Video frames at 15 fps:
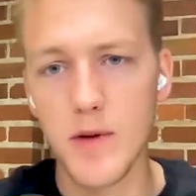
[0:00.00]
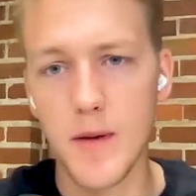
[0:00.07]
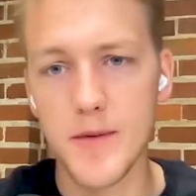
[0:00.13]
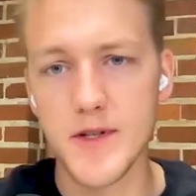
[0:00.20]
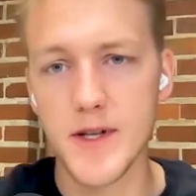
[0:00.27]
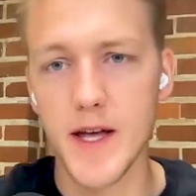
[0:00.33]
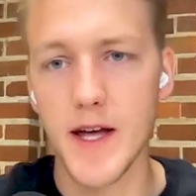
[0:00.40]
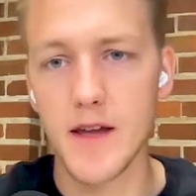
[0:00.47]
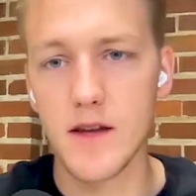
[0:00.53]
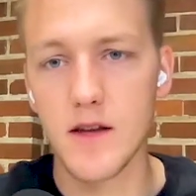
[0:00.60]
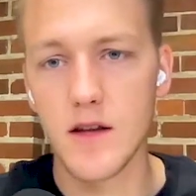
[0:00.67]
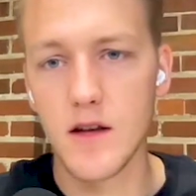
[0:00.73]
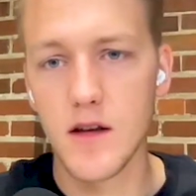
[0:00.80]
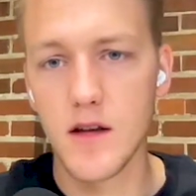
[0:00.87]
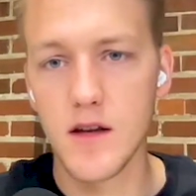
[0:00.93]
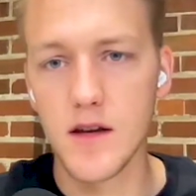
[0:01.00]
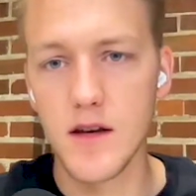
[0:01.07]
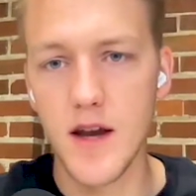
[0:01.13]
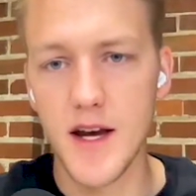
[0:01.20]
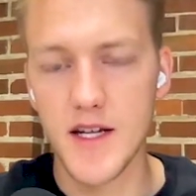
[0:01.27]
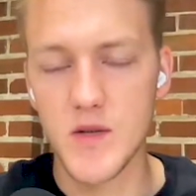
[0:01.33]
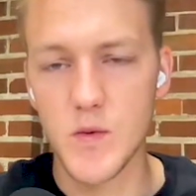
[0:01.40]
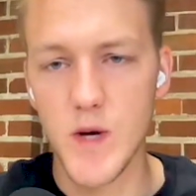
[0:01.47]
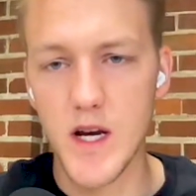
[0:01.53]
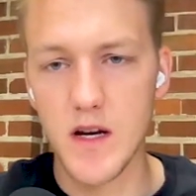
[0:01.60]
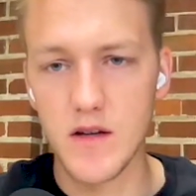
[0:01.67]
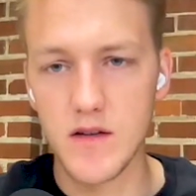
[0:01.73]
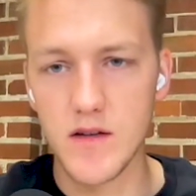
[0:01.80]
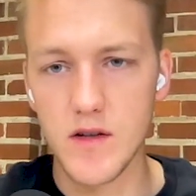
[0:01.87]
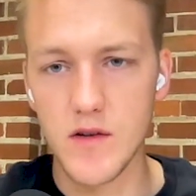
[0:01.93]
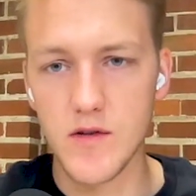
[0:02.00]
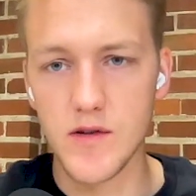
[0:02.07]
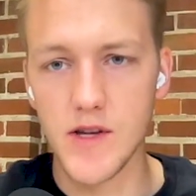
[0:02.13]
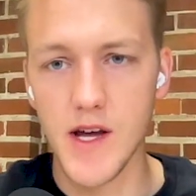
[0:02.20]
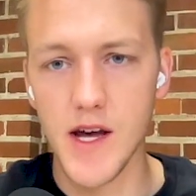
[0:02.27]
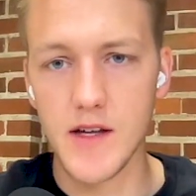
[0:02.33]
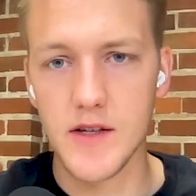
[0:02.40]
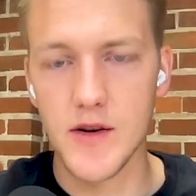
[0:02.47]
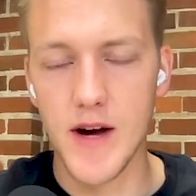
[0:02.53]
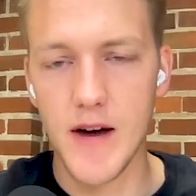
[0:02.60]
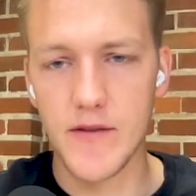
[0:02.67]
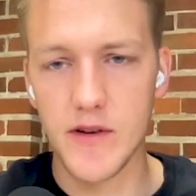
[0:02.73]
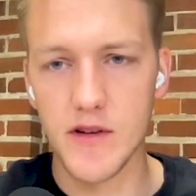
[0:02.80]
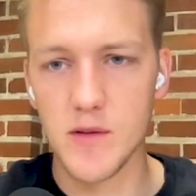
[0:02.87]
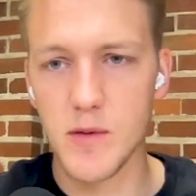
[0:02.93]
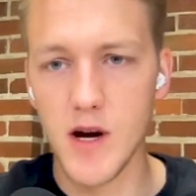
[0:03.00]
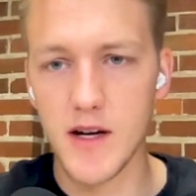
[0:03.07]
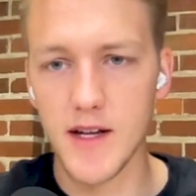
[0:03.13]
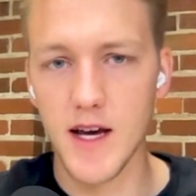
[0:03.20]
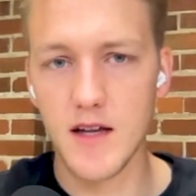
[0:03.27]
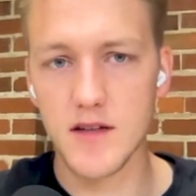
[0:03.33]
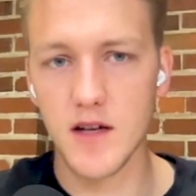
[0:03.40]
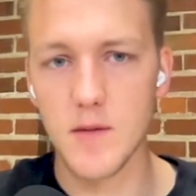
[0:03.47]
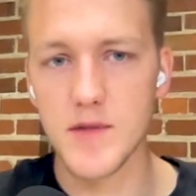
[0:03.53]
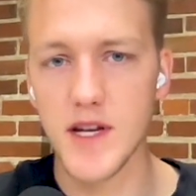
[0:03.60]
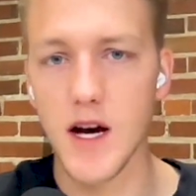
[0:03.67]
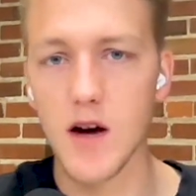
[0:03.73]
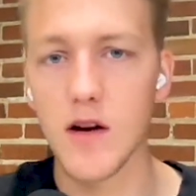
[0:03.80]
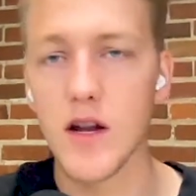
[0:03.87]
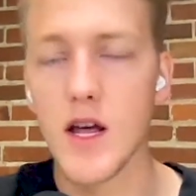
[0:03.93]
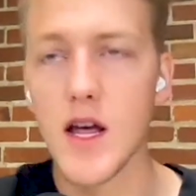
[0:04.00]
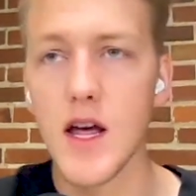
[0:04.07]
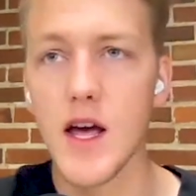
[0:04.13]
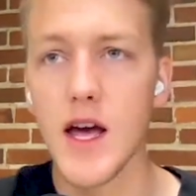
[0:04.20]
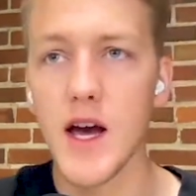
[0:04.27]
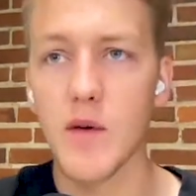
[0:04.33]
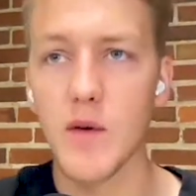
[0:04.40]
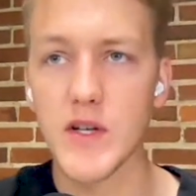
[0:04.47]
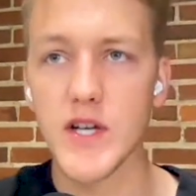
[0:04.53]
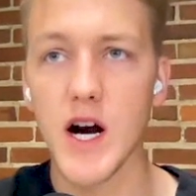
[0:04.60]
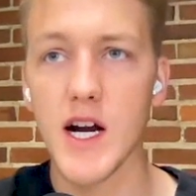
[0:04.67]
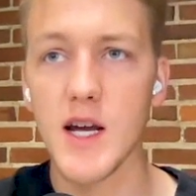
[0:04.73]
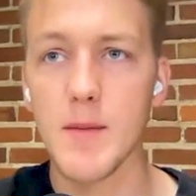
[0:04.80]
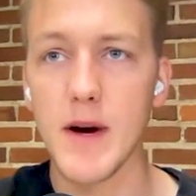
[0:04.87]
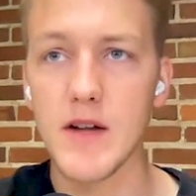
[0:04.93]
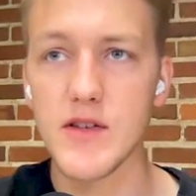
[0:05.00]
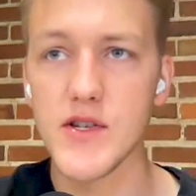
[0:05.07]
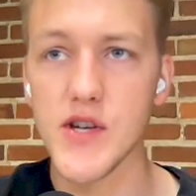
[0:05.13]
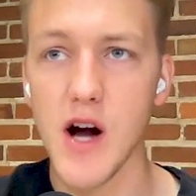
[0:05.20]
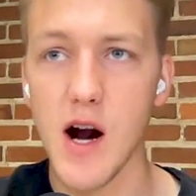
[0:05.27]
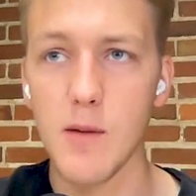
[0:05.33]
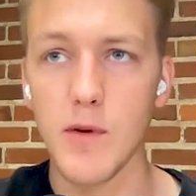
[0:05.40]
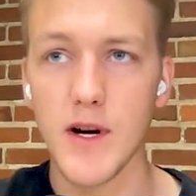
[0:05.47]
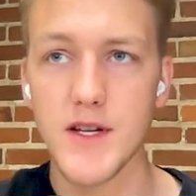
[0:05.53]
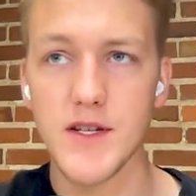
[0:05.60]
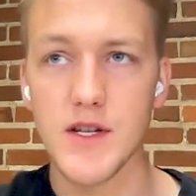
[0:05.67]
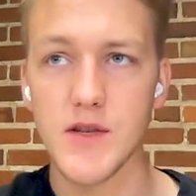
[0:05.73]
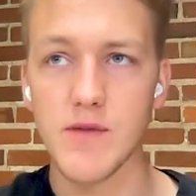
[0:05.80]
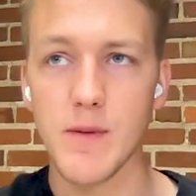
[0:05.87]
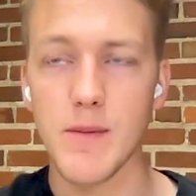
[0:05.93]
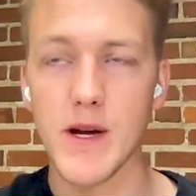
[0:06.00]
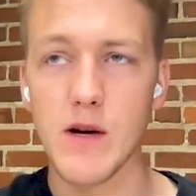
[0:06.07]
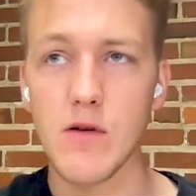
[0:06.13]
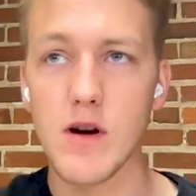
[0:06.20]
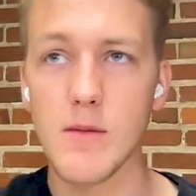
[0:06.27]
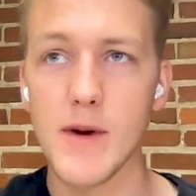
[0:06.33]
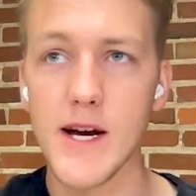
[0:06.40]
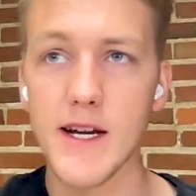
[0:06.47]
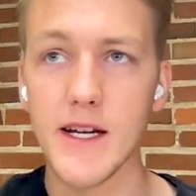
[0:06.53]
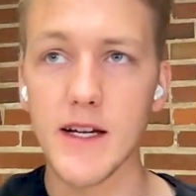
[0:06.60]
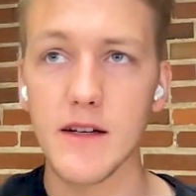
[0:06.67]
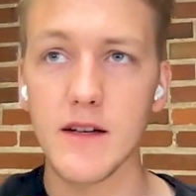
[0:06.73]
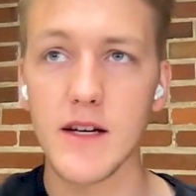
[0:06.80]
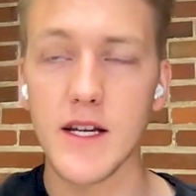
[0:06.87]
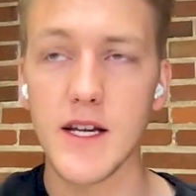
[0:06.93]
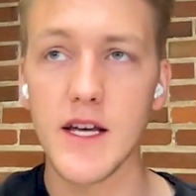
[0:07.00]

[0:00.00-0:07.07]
We'll publish that next week on Tuesday. So after this podcast comes out, and we were talking about stock prices for Bitcoin mining.